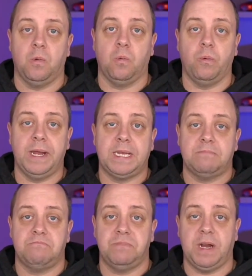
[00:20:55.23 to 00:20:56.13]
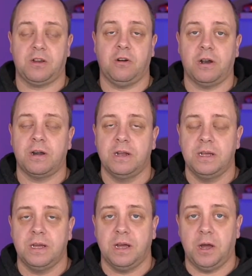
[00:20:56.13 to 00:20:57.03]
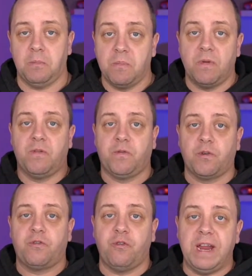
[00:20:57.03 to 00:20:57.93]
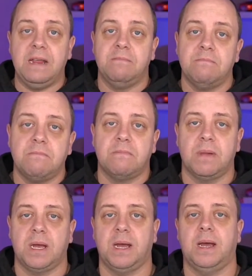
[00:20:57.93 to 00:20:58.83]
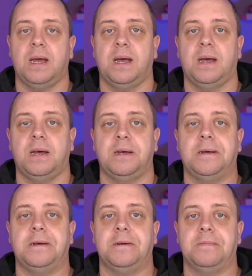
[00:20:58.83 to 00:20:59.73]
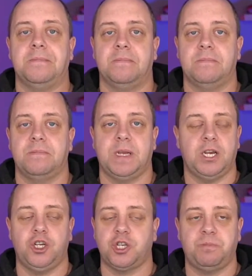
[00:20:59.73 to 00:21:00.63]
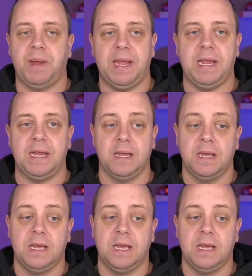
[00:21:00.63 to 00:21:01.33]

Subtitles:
with their car for free. They're just paying